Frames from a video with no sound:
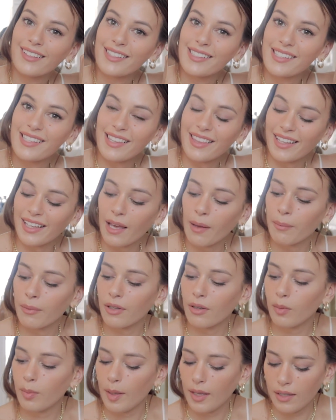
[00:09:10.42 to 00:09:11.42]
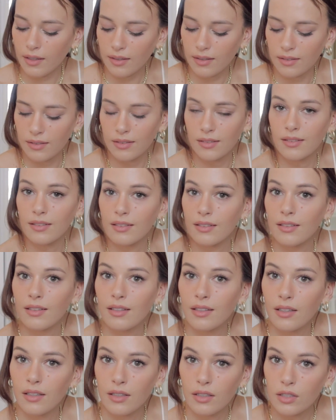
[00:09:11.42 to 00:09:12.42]
You see the chemical bang?
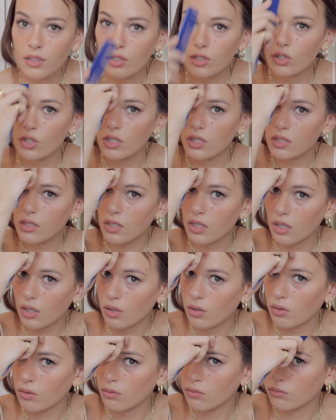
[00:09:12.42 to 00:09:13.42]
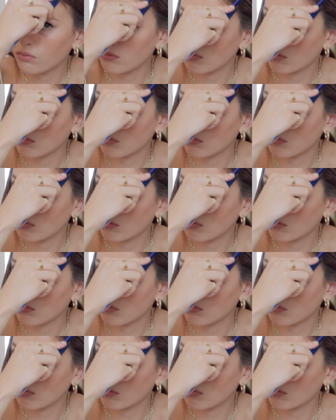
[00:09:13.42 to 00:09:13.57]
She's cute.